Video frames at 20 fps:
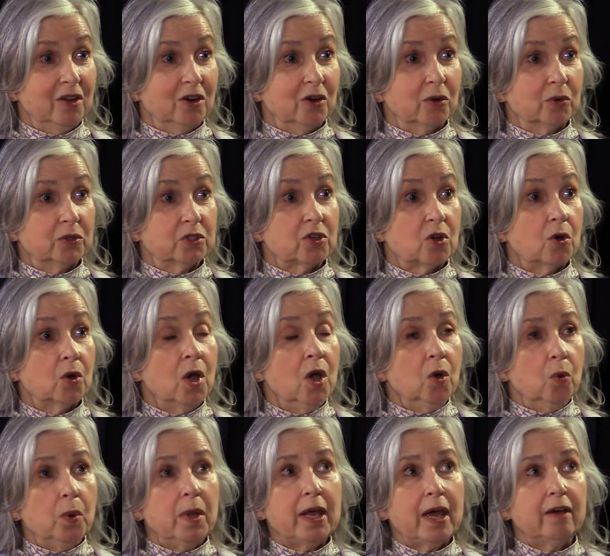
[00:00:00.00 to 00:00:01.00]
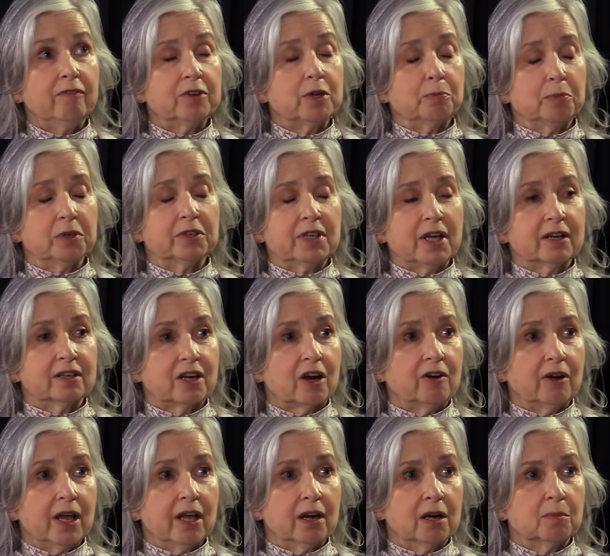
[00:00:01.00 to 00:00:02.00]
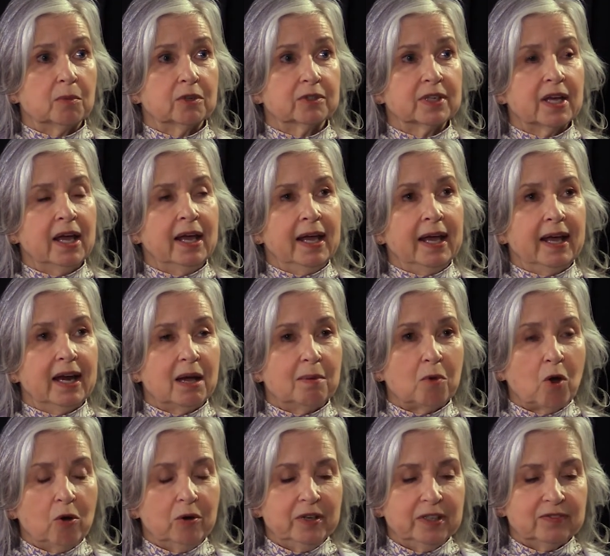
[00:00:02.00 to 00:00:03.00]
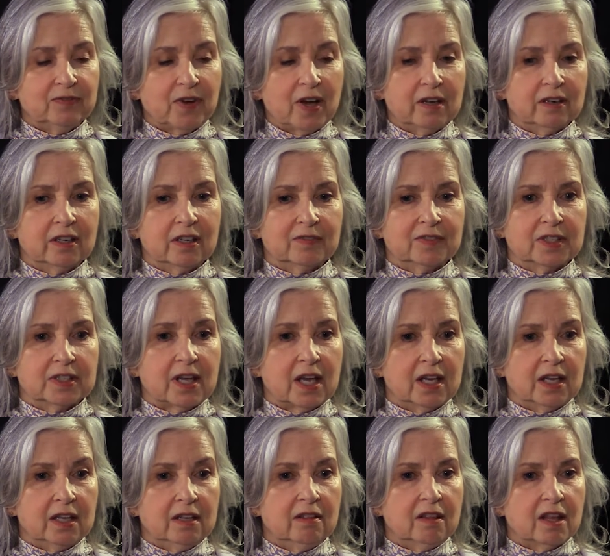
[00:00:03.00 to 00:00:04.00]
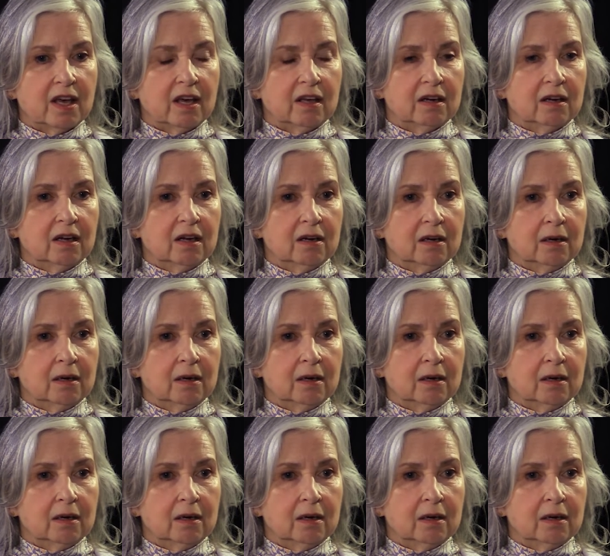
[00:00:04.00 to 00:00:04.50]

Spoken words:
You know, so we have to protect our animals. And I'm always fond of saying that